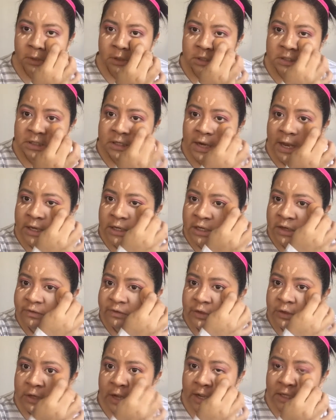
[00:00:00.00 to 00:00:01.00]
did any of
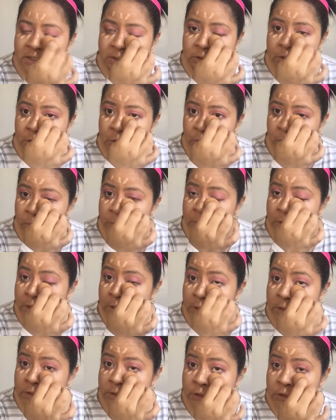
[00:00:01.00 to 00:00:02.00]
you guys tune
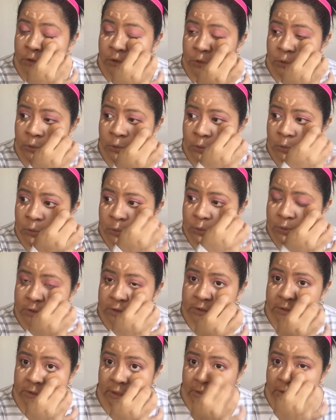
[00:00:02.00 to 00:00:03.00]
into
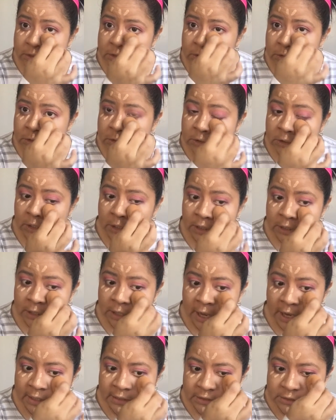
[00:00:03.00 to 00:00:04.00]
Station
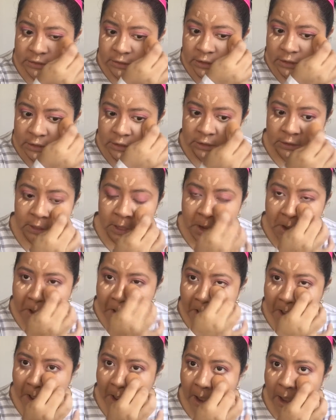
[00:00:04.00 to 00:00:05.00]
19?
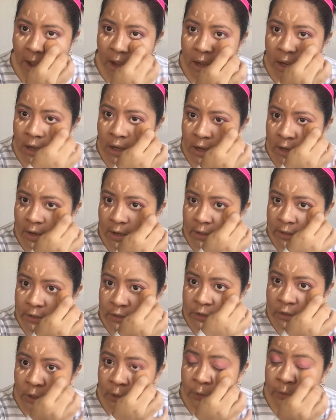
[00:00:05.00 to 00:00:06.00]

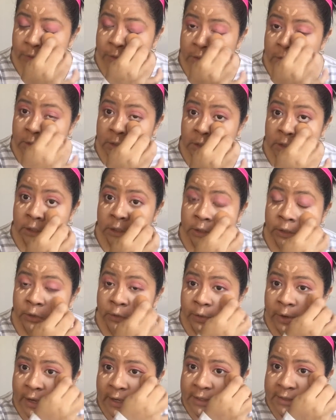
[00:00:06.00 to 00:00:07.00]
You know, the
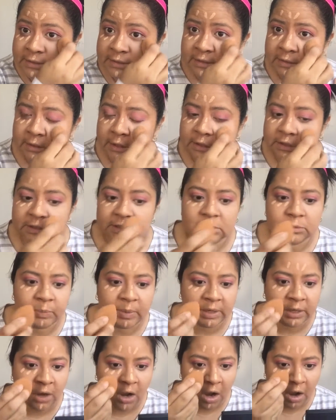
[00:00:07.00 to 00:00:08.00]
Grey's
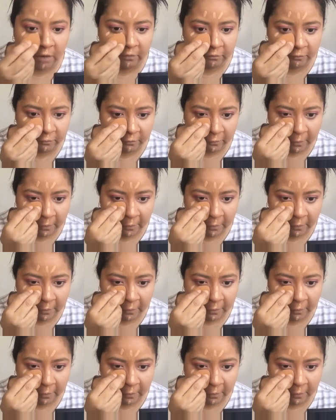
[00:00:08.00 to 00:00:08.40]
spin-off.